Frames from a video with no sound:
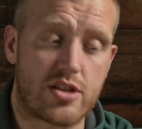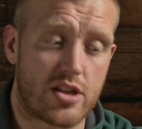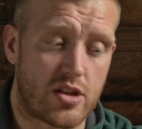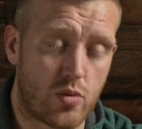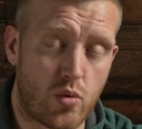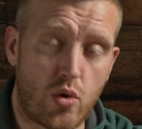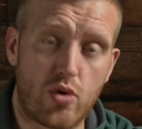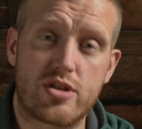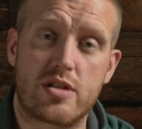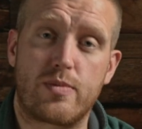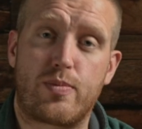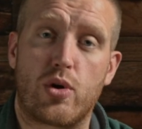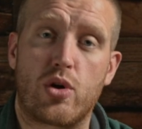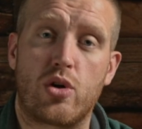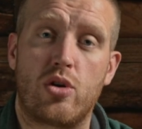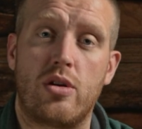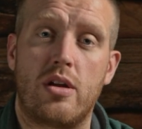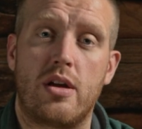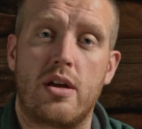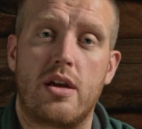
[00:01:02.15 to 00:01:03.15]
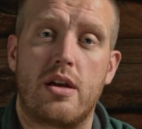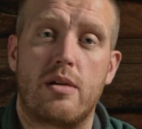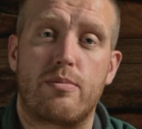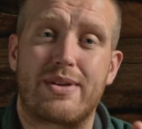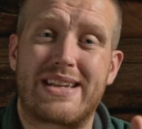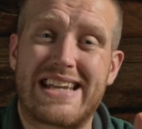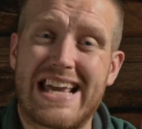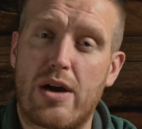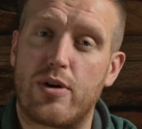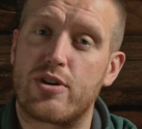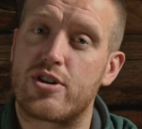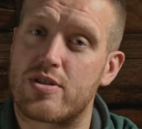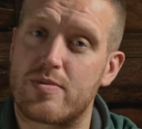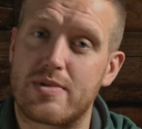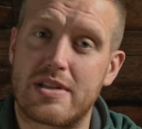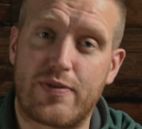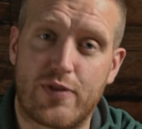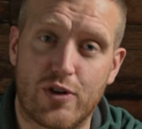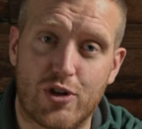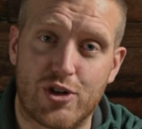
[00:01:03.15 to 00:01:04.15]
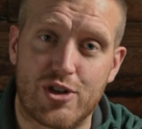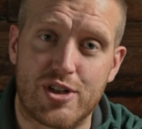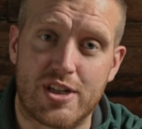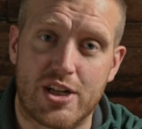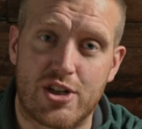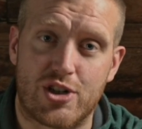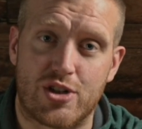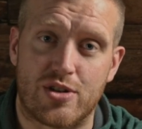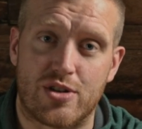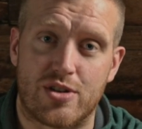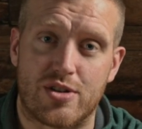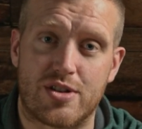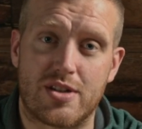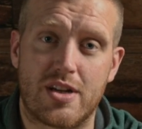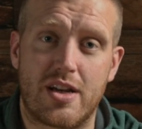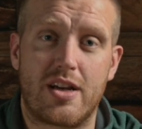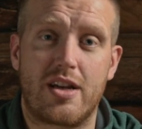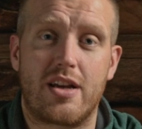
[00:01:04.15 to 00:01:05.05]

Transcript: to the water boil, but now under some different conditions.